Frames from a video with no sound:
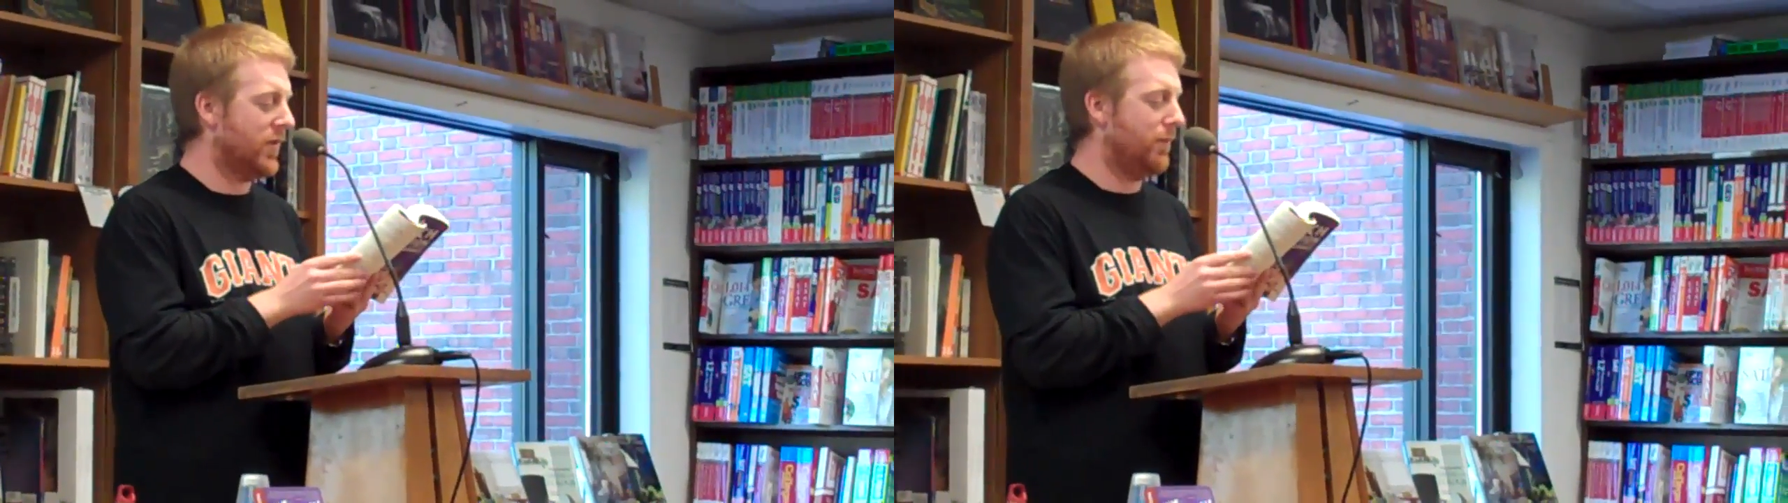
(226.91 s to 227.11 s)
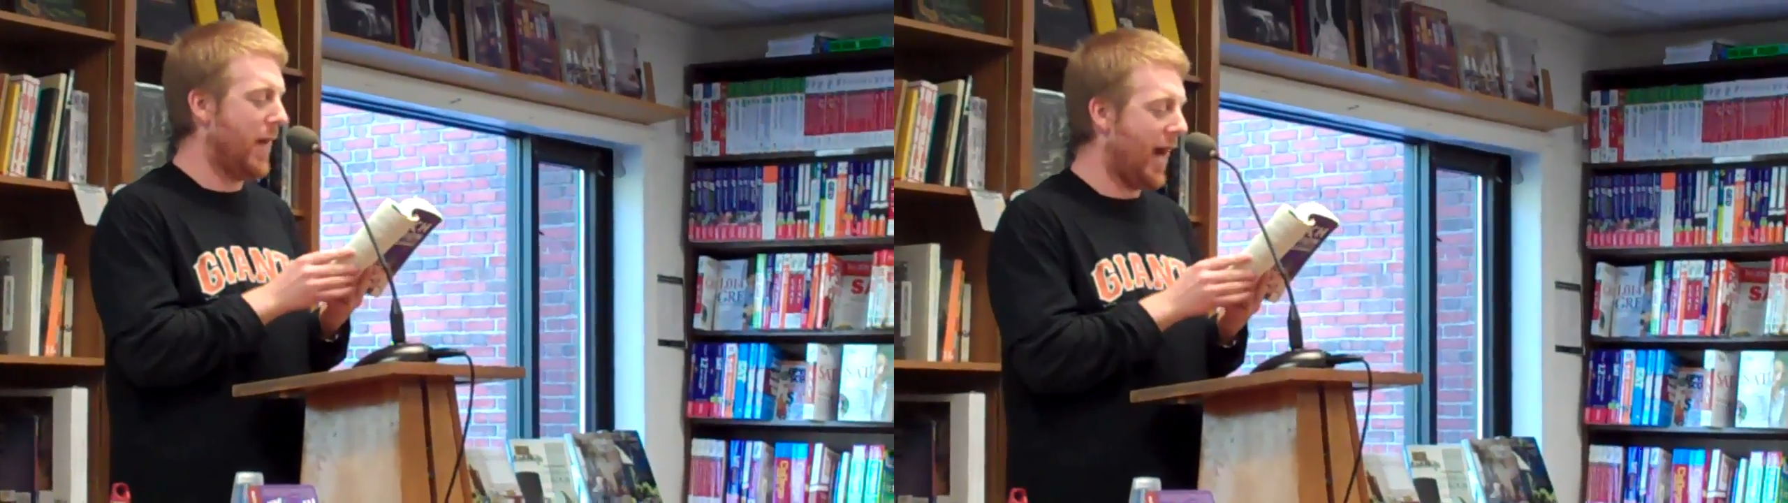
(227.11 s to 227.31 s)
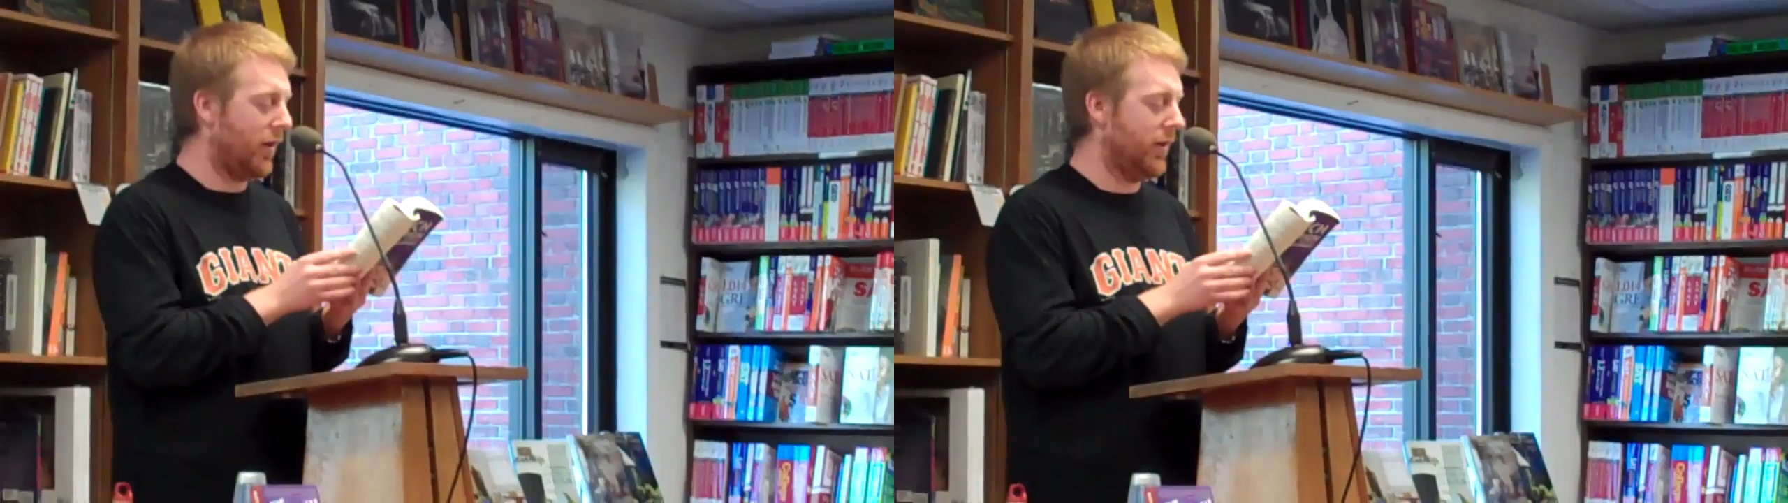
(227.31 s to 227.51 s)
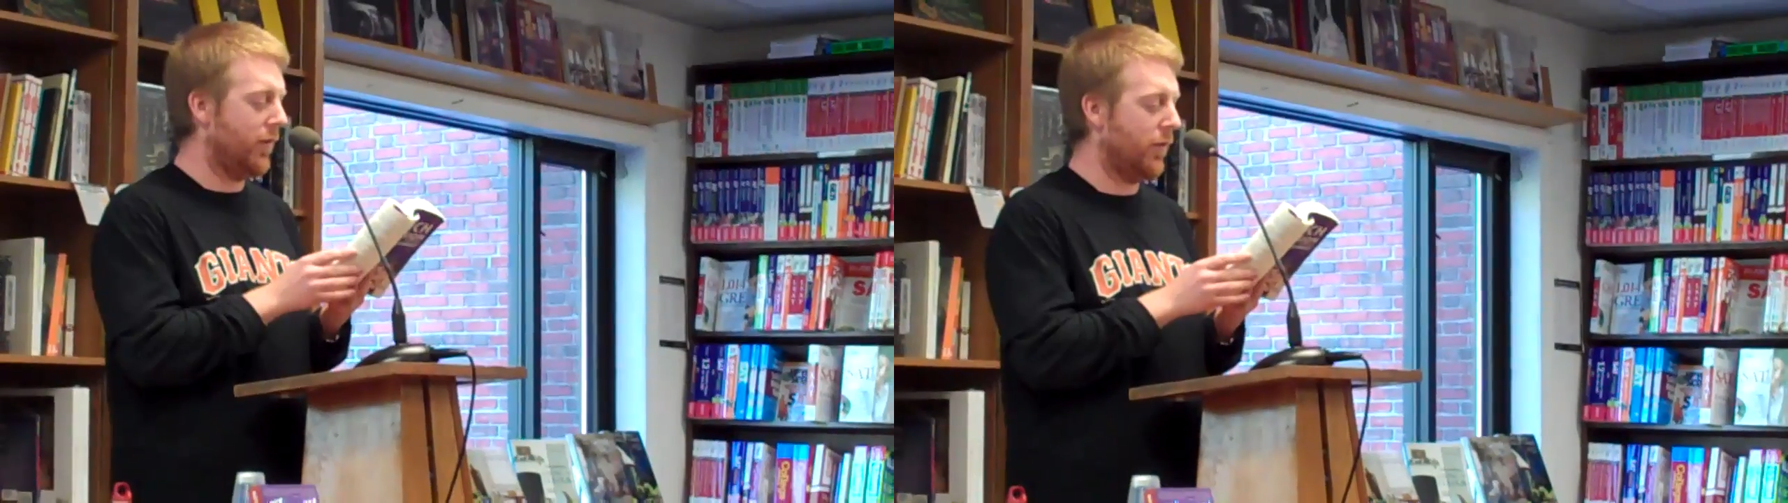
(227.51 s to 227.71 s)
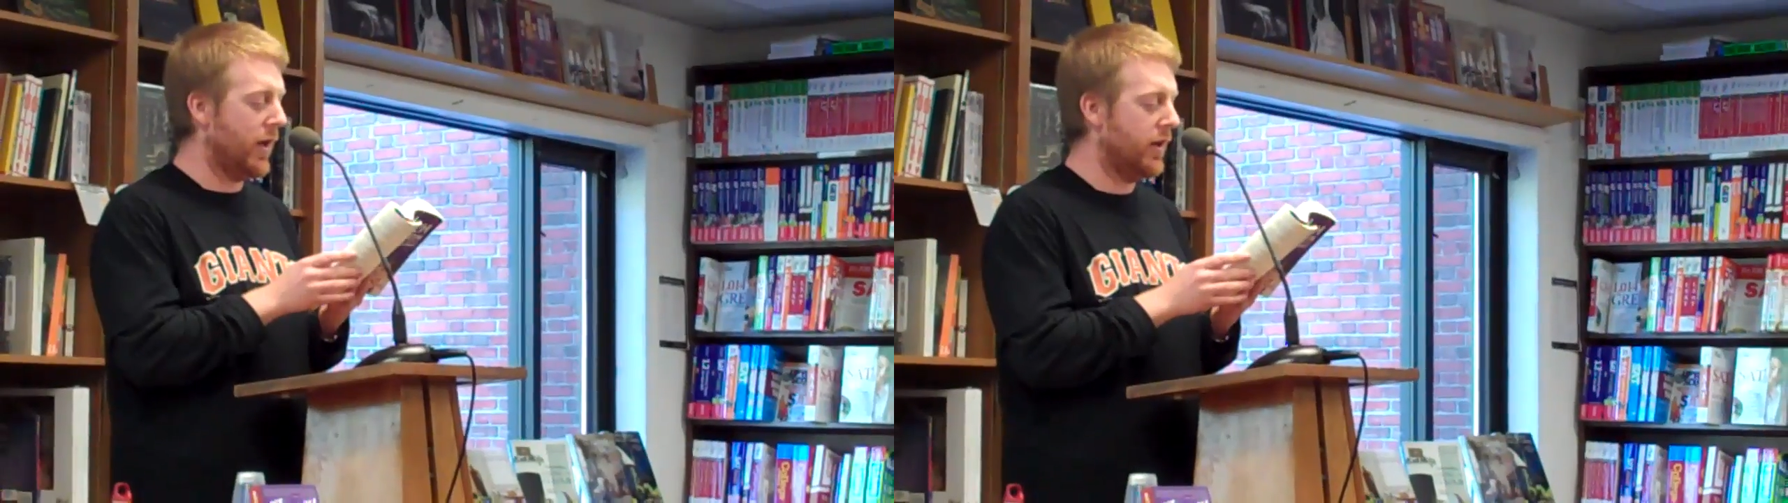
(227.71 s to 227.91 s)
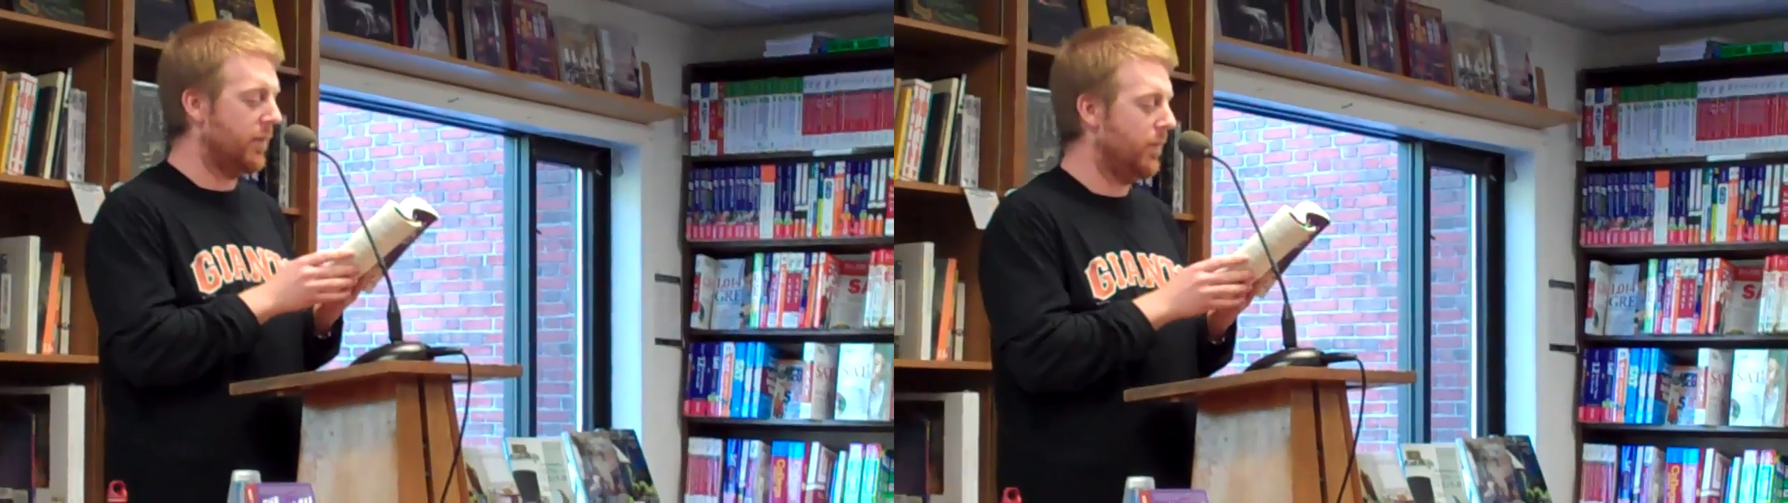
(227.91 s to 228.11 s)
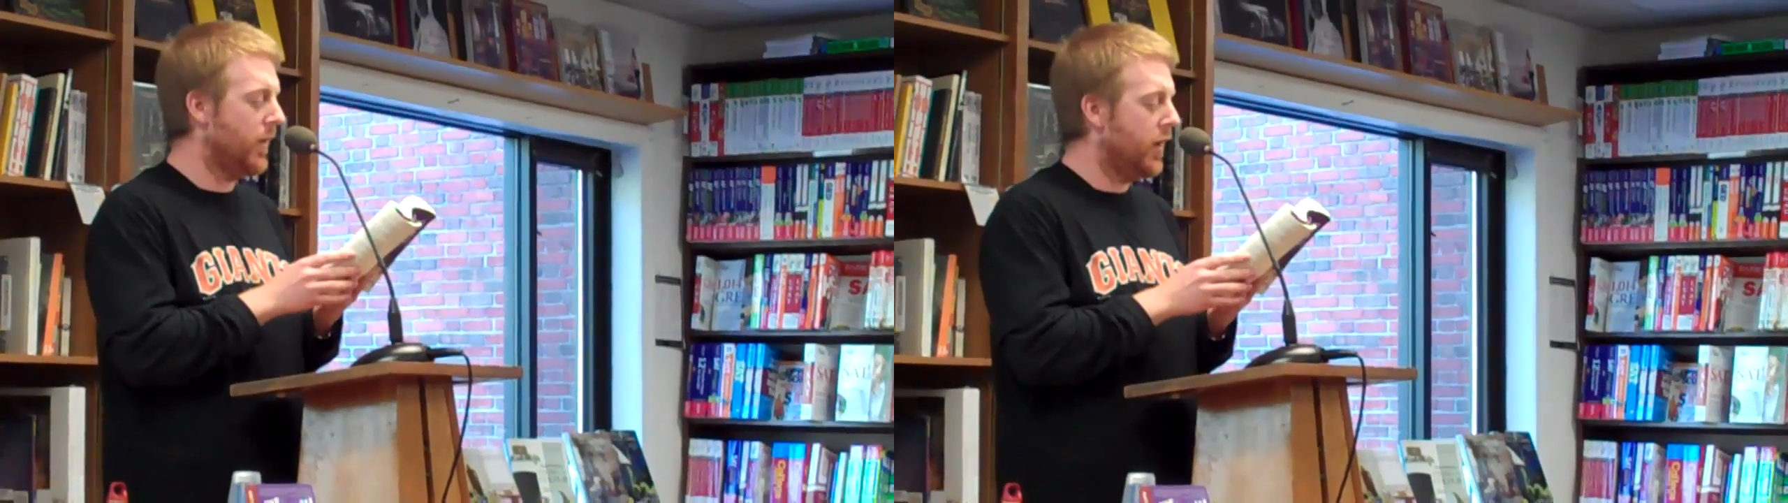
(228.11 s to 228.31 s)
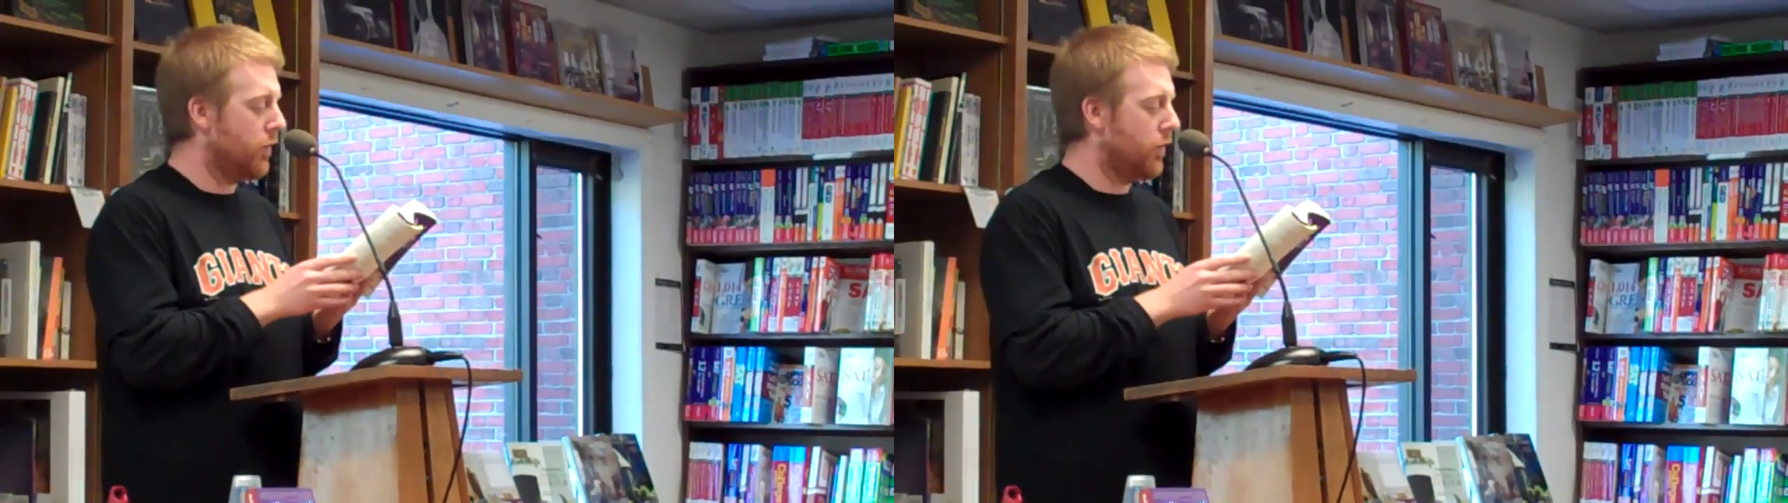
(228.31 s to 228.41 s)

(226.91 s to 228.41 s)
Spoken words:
of battle and freedom,